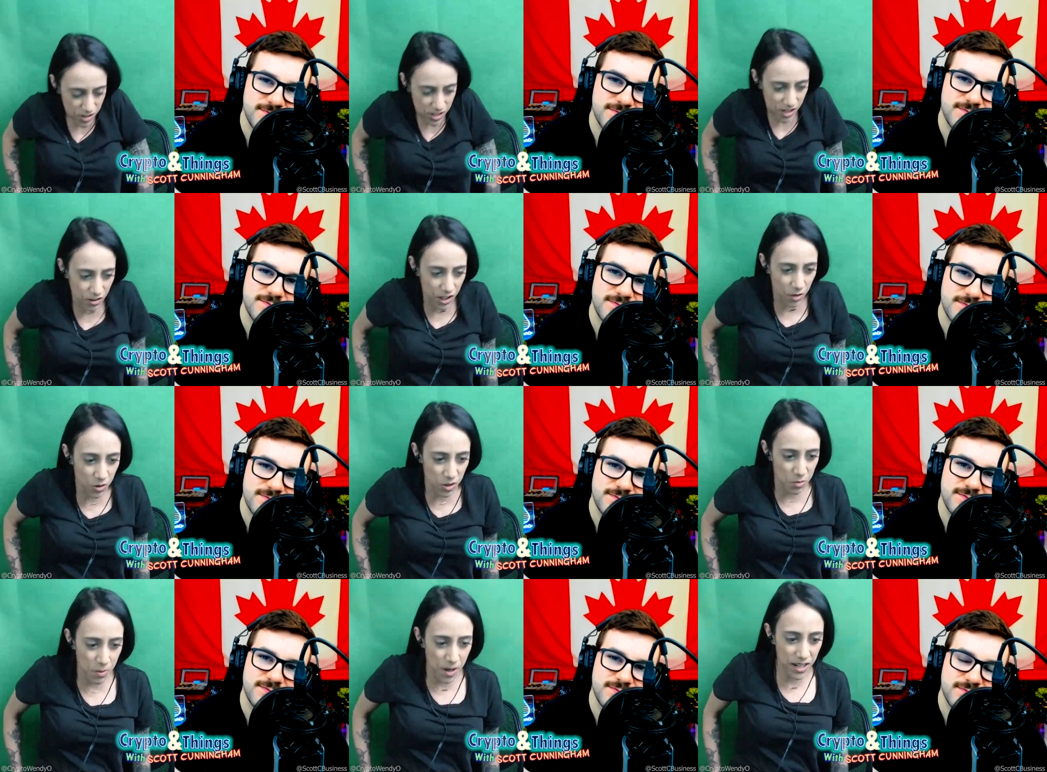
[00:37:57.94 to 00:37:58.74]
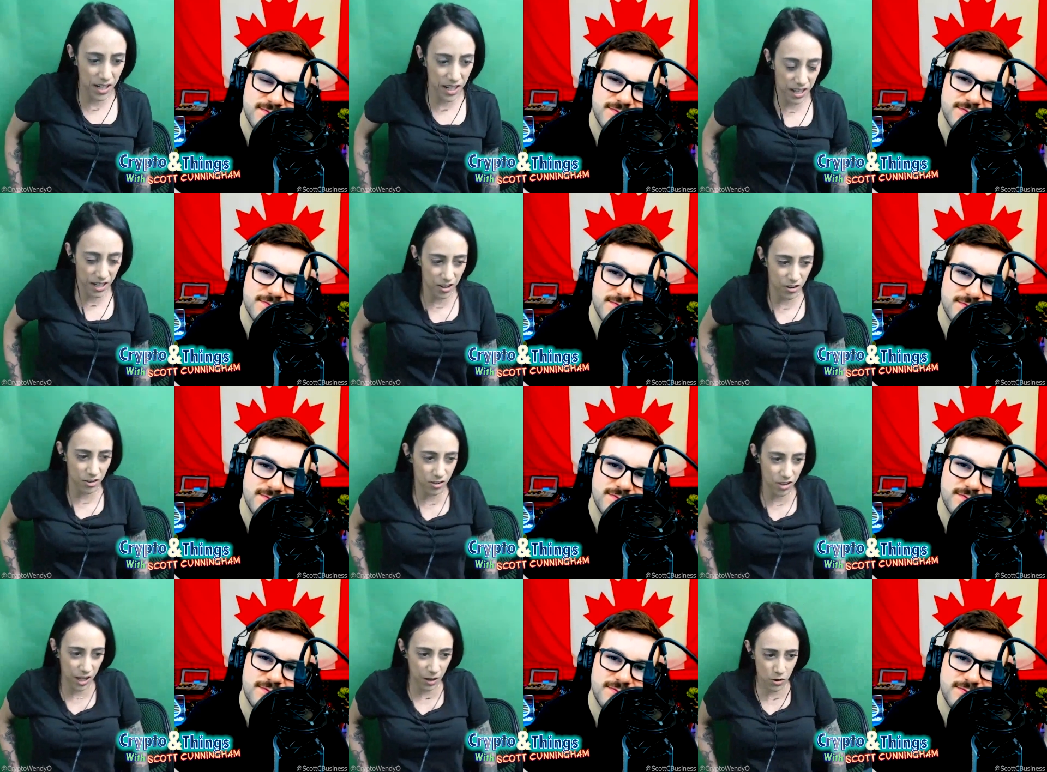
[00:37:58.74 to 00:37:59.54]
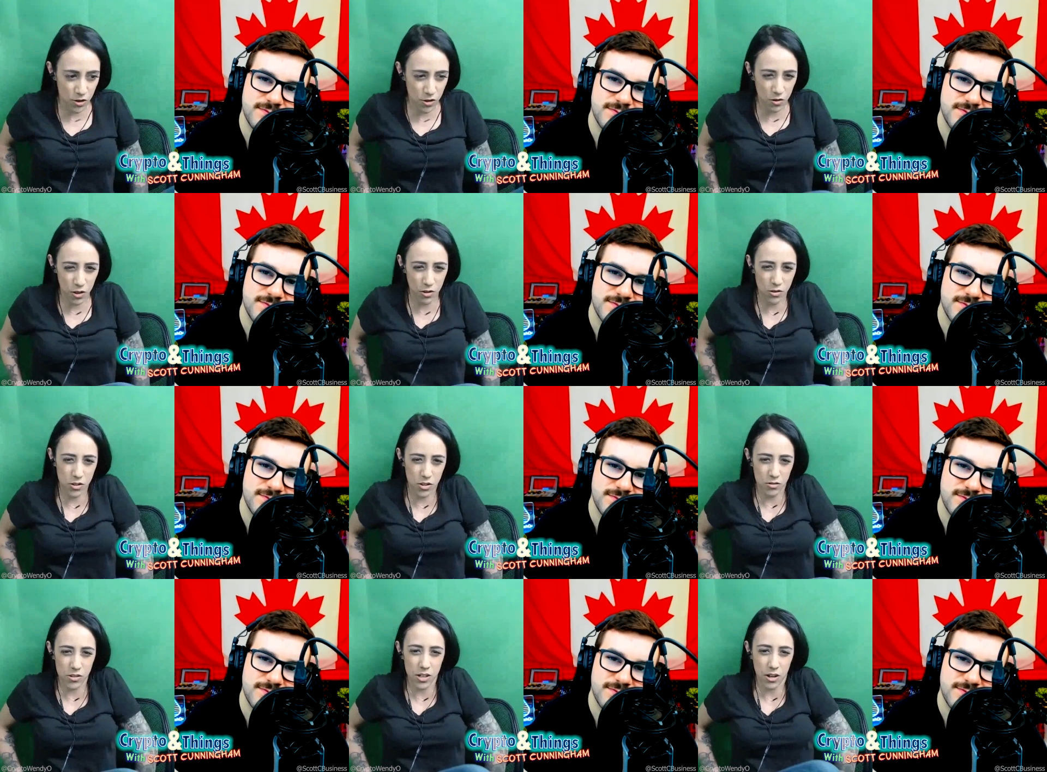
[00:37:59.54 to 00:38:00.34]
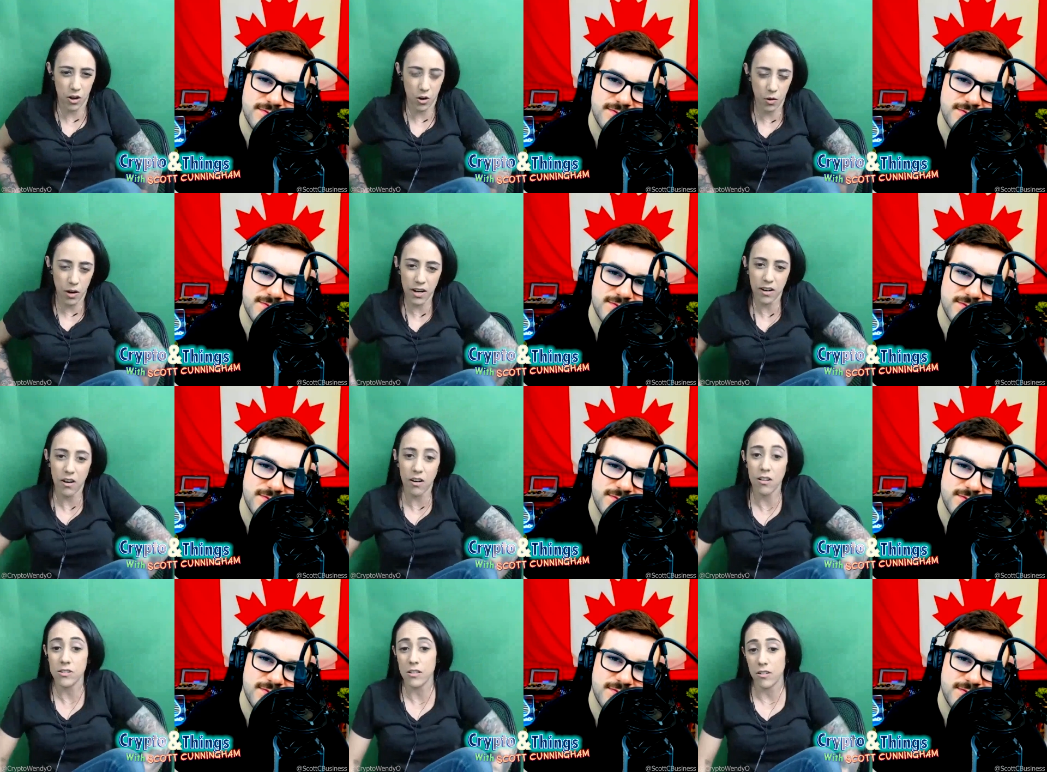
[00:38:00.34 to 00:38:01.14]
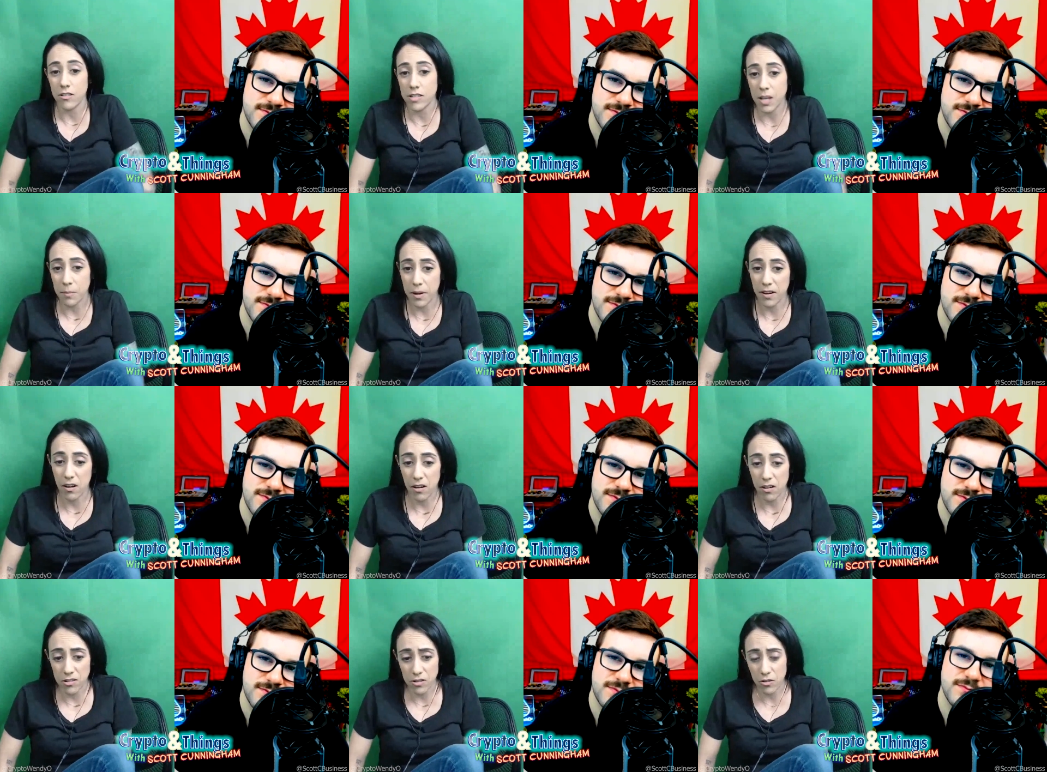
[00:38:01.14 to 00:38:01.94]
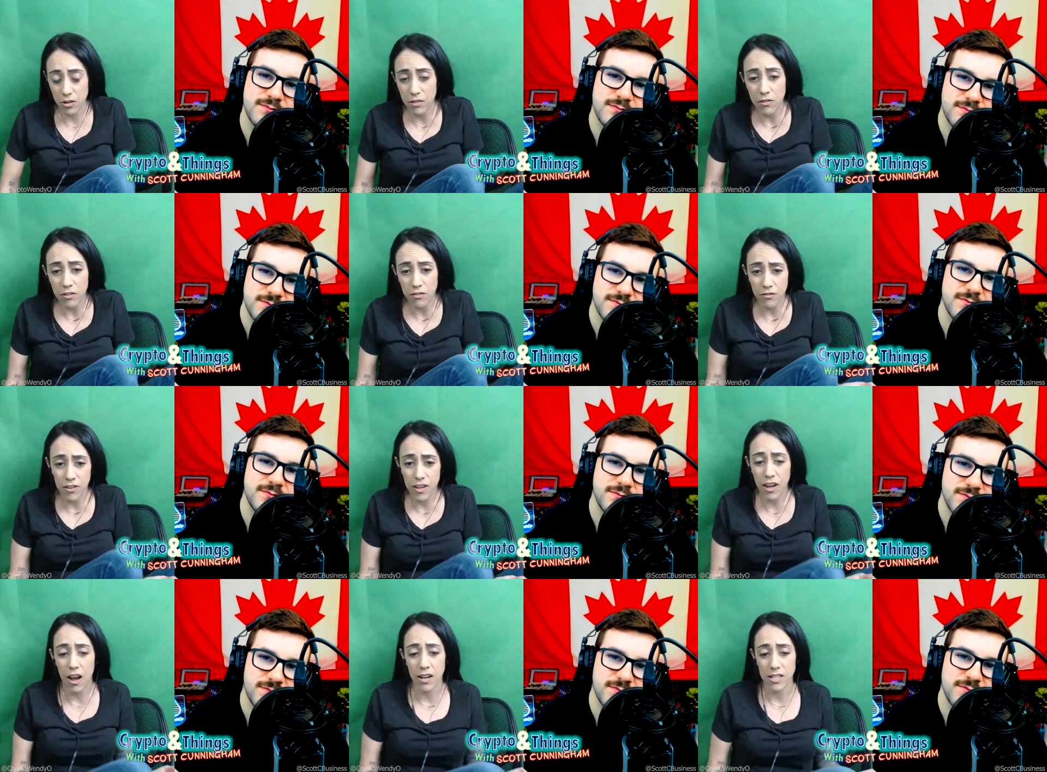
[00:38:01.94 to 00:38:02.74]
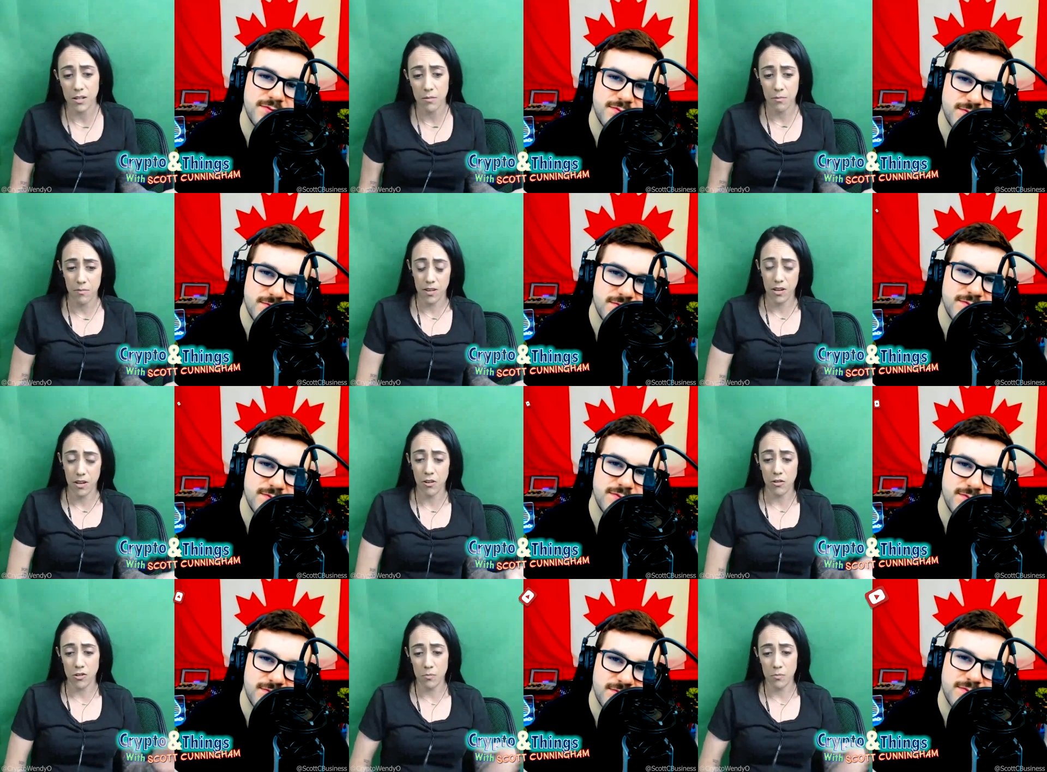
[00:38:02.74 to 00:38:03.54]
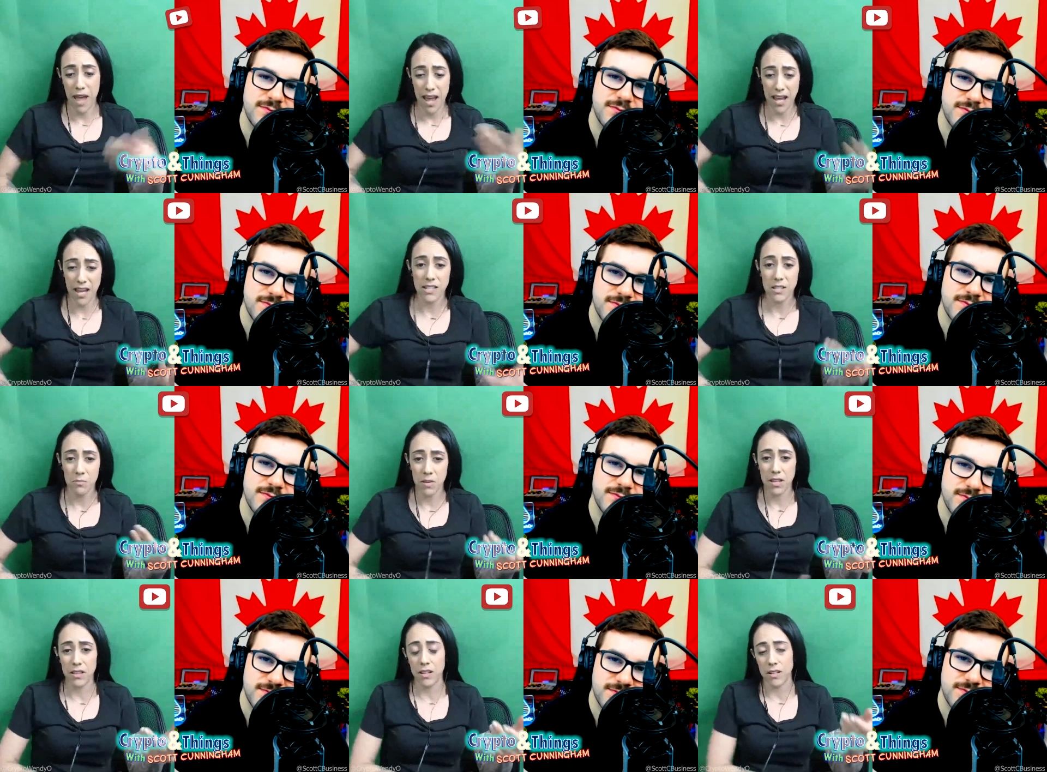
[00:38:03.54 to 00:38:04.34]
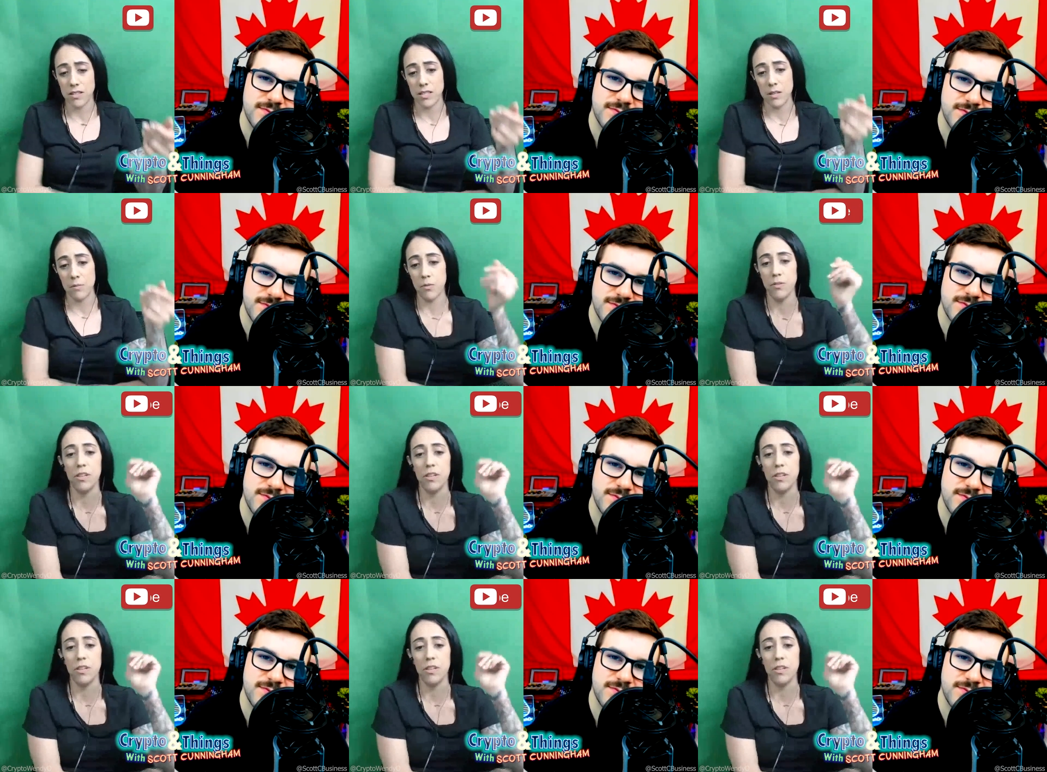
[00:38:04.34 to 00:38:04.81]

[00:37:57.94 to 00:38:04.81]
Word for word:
Speaker 1: dealing with money and you're like, we're so used to using our credit cards and our debit cards or even fiat to, you know, to pay and to make things simple. And